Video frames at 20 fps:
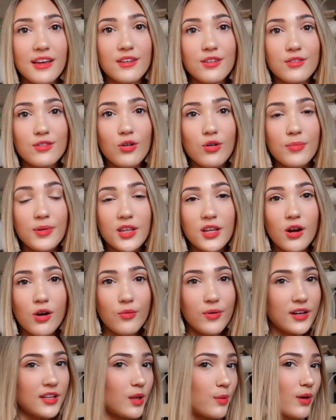I normally don't
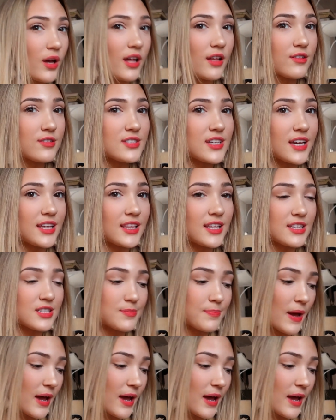wear lip colors like this,